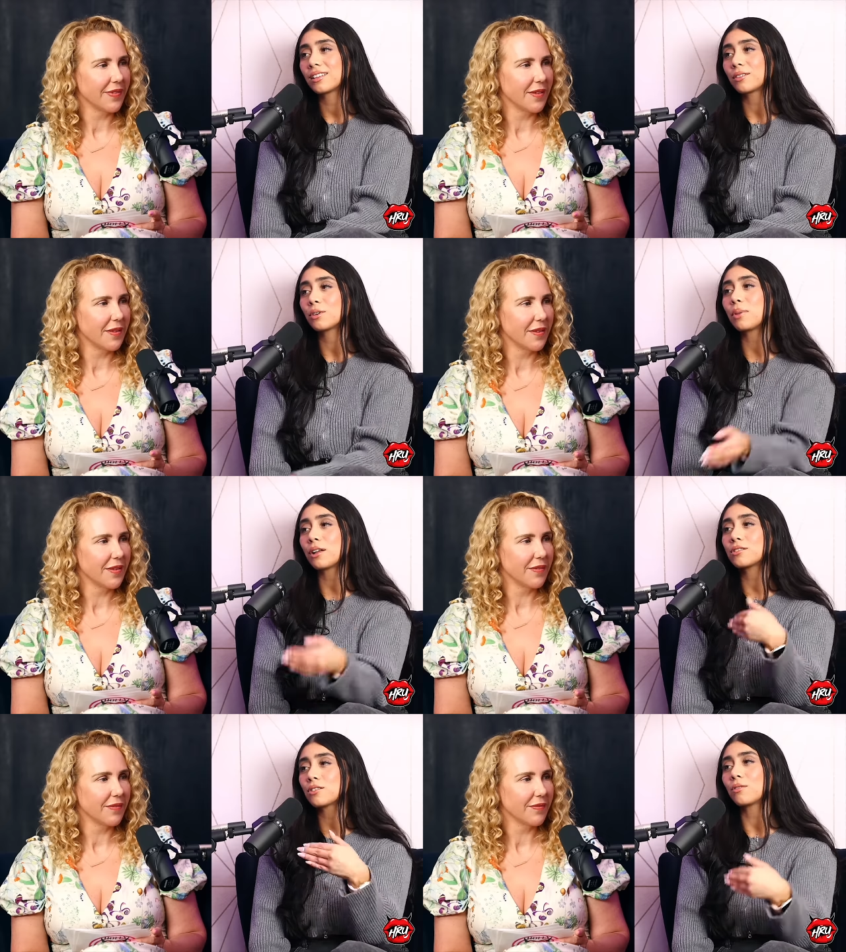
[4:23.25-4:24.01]
Speaker 1: like we
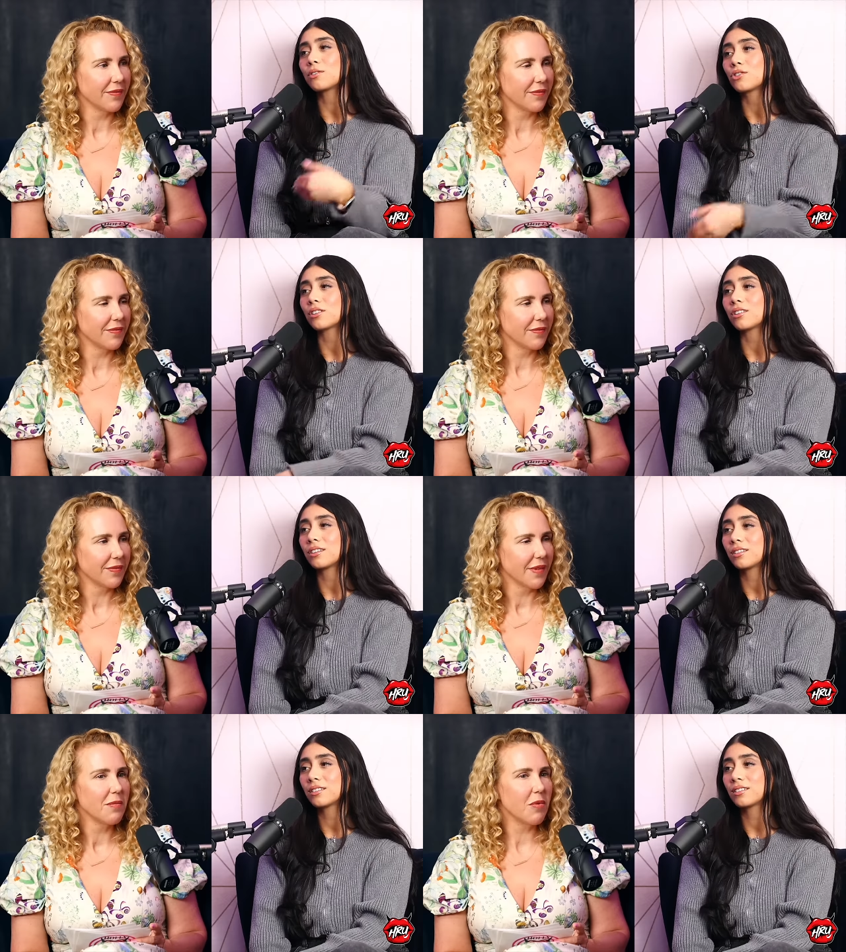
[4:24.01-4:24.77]
bounce off each other
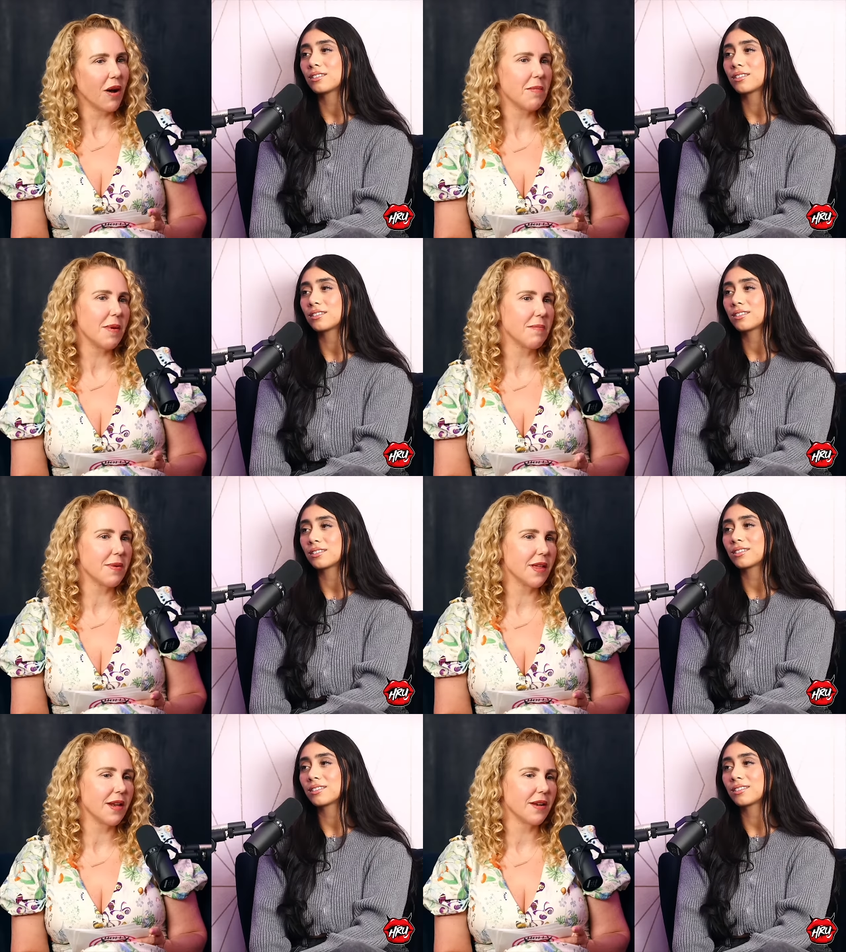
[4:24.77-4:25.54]
well i
Speaker 2: mean
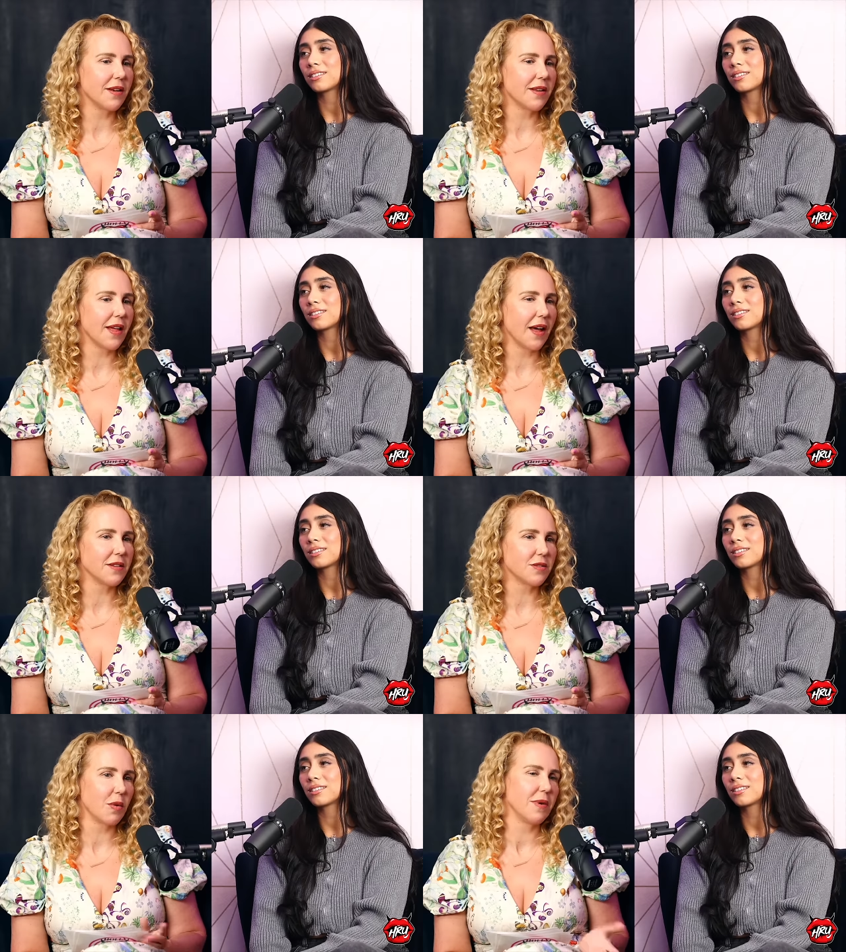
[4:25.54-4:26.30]
but then
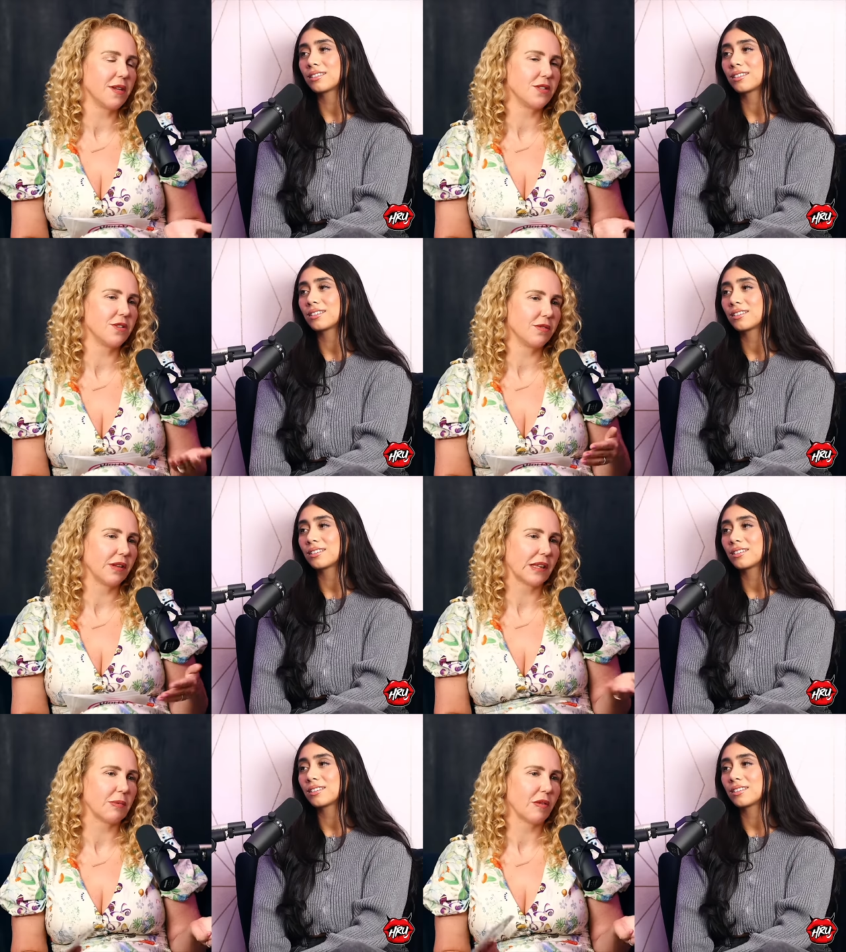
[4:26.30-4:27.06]
that's what makes you
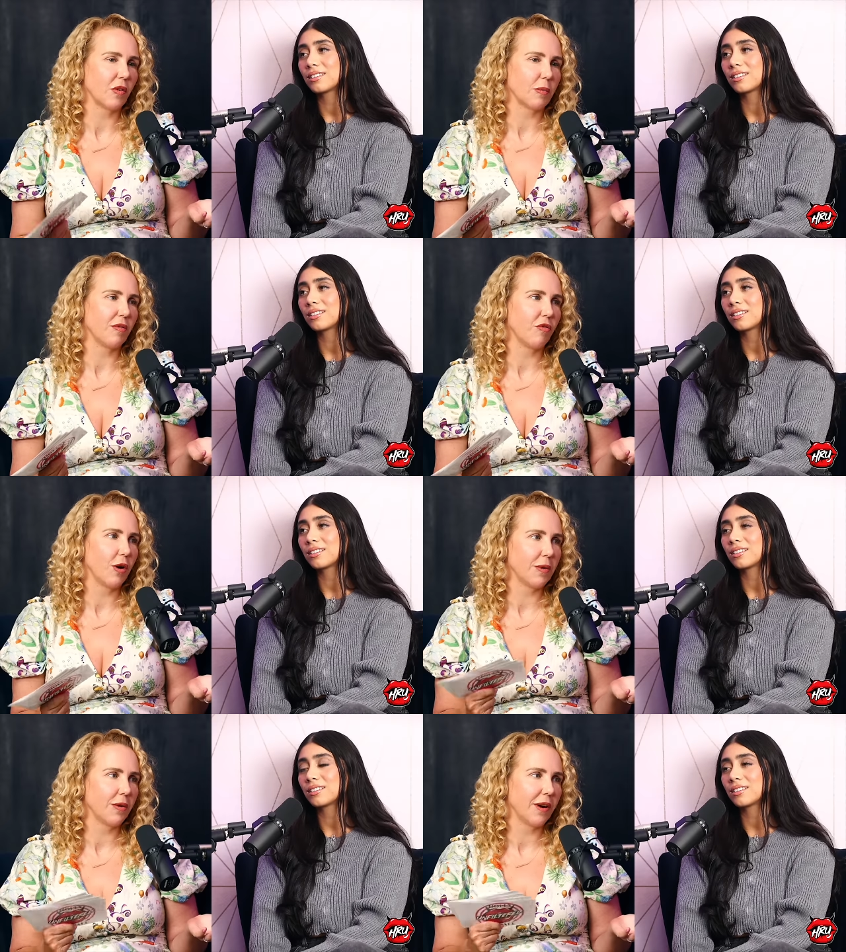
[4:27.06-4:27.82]
like the perfect
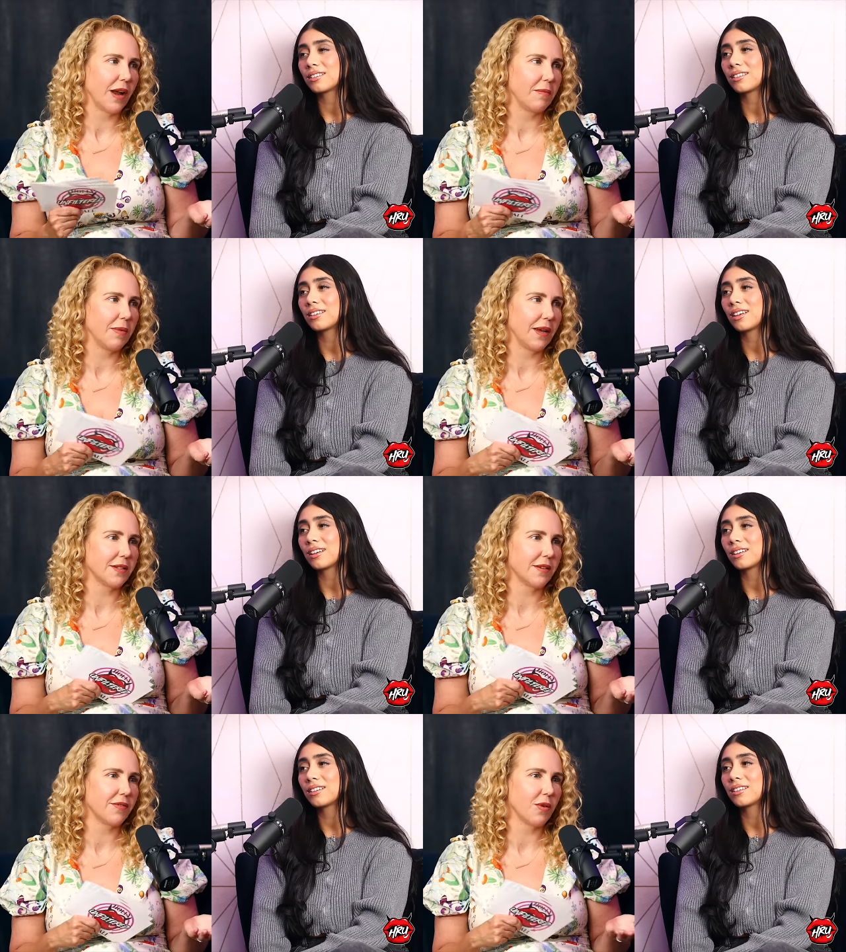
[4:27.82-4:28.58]
performer right yeah.
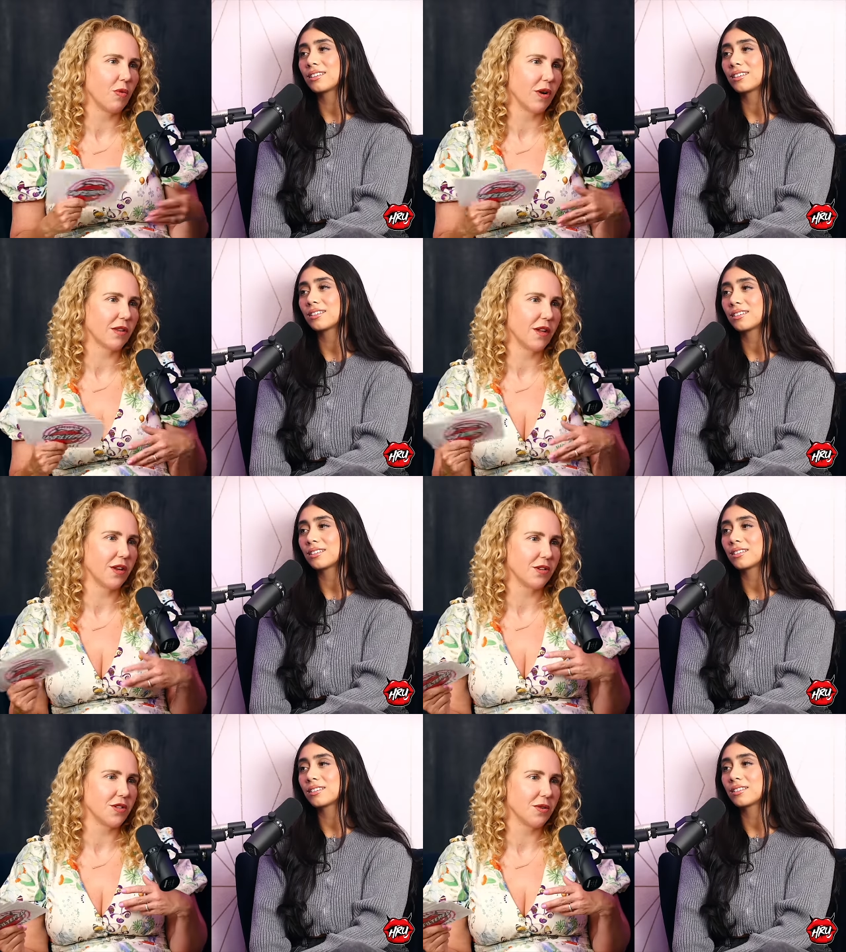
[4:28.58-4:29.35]
because if the work that
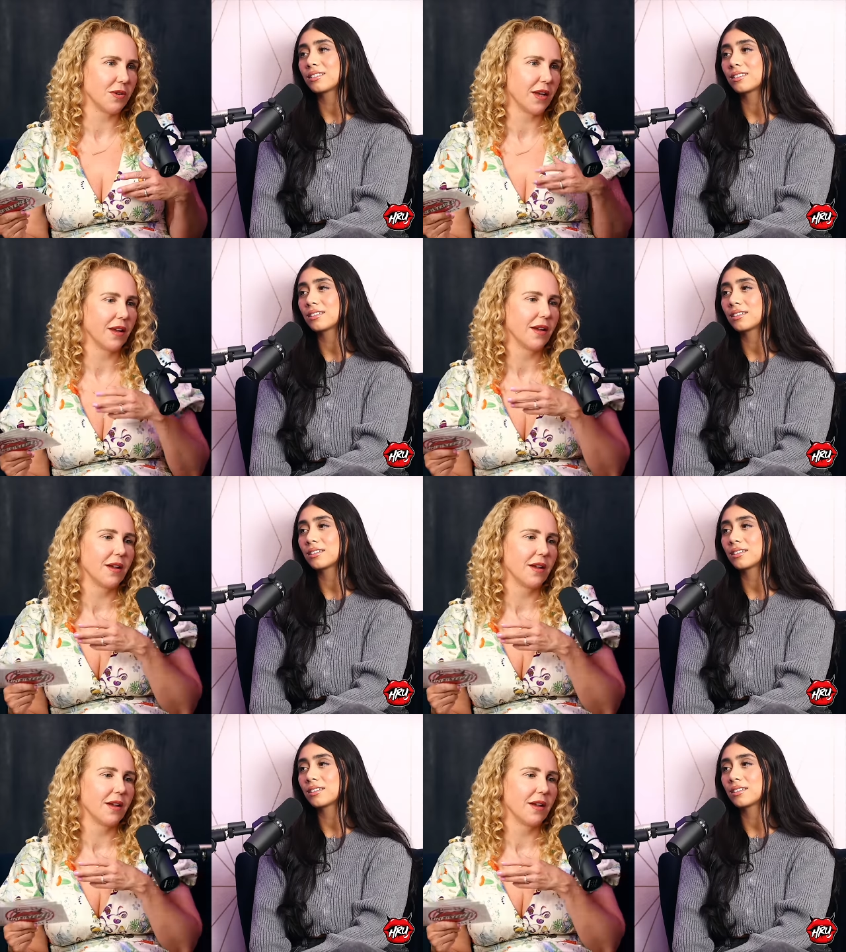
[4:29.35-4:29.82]
you're doing